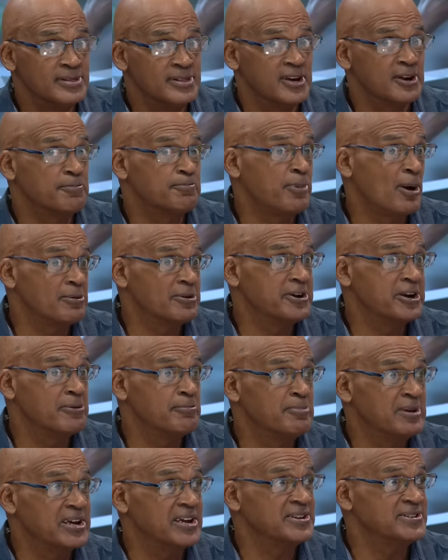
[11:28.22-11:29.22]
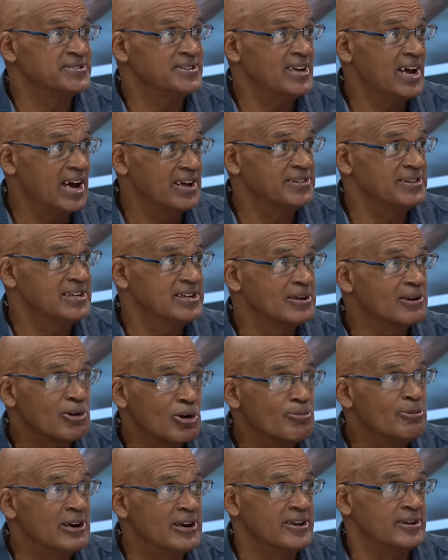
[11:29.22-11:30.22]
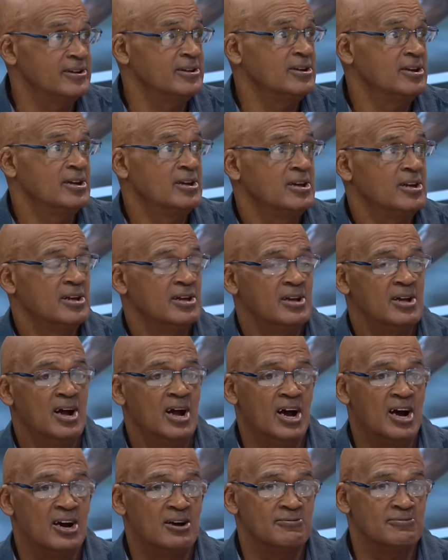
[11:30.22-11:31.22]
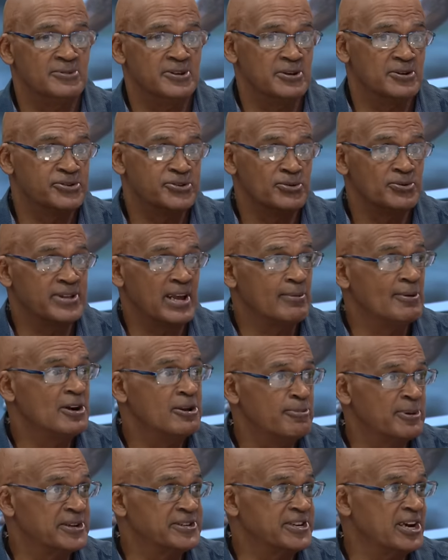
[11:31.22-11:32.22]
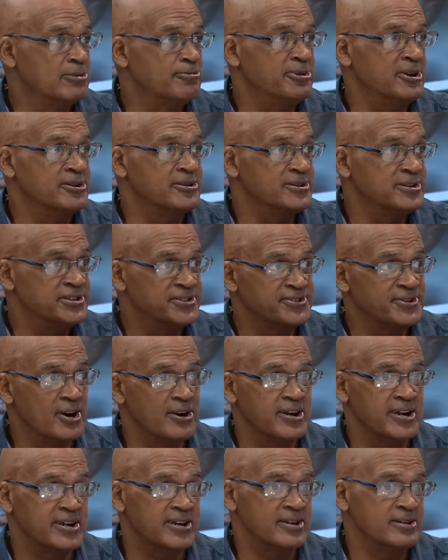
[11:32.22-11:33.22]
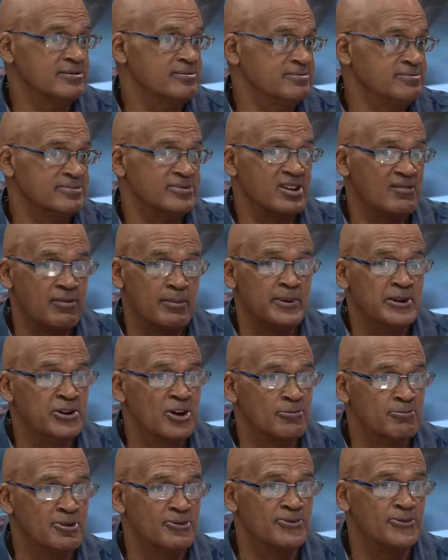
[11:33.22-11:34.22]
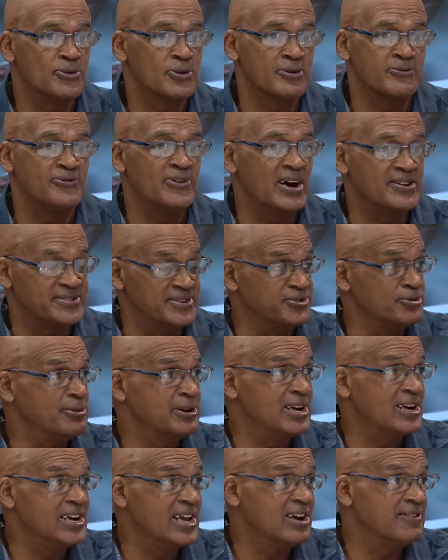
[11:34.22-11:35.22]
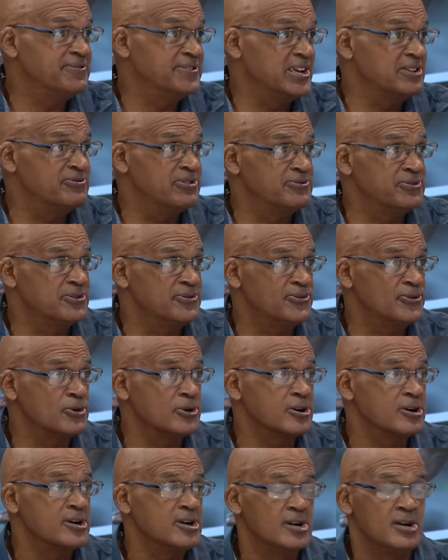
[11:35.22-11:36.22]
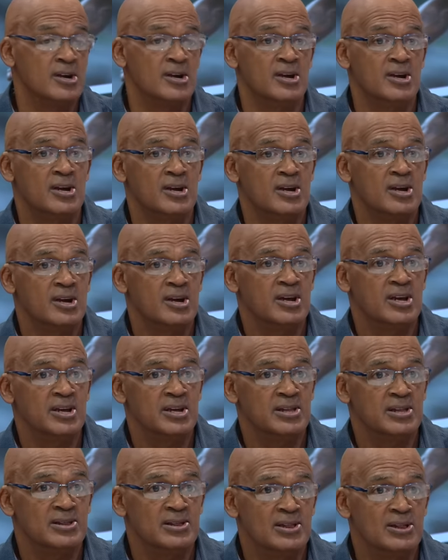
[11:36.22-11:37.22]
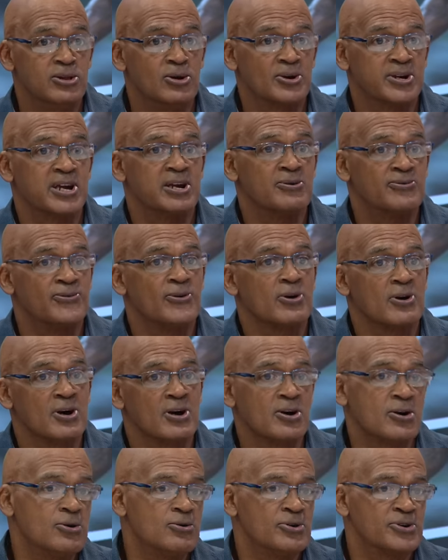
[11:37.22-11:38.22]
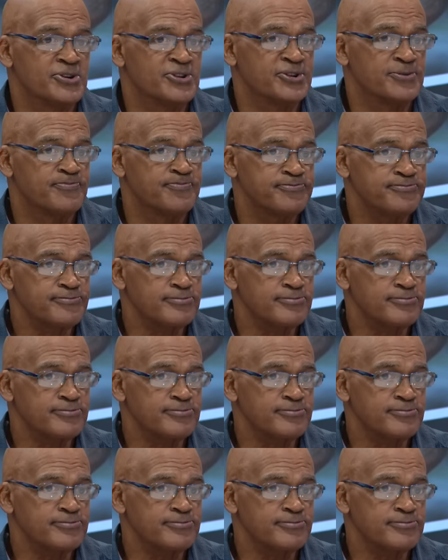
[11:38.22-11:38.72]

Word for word: their, probably their biggest athlete globally. Yes. Um, you know, two-time Olympic champion, historic, never been done before, fastest woman alive, ten fifty-four. Looking for a coach,